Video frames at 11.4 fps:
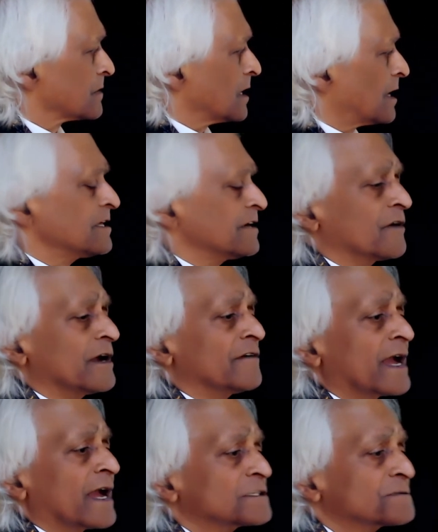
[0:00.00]
And therefore,
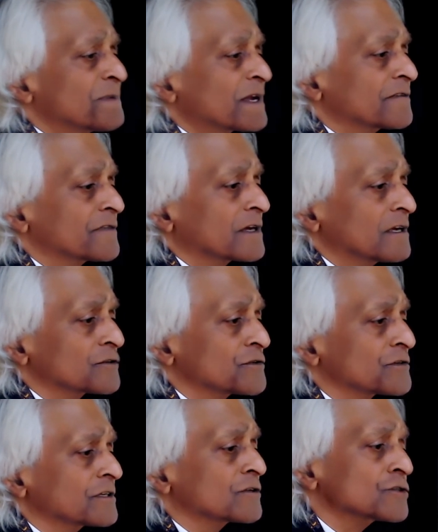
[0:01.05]
every aspect of the culture is
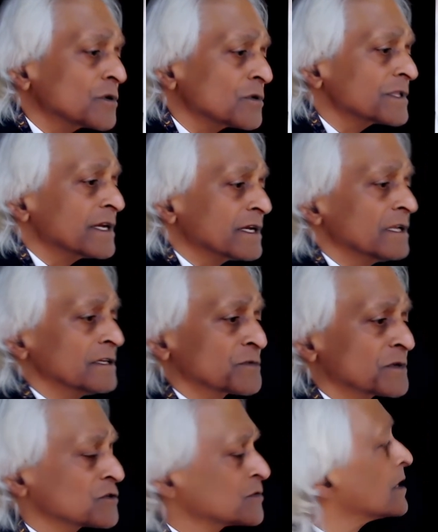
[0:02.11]
going to show the illness,
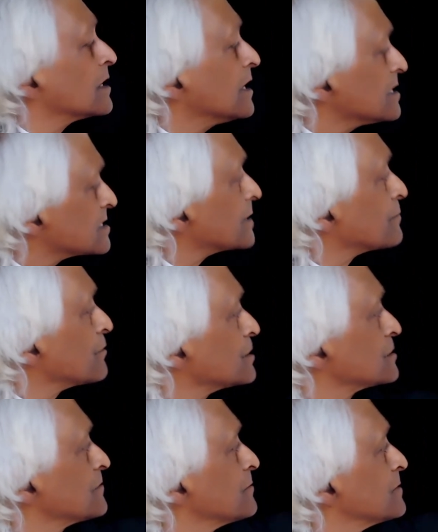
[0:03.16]
which is what?
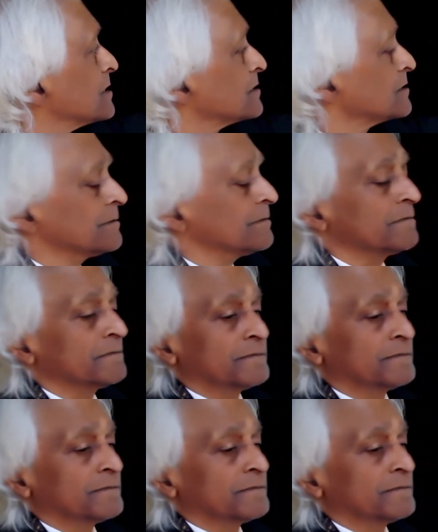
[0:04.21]
Separation from the unam.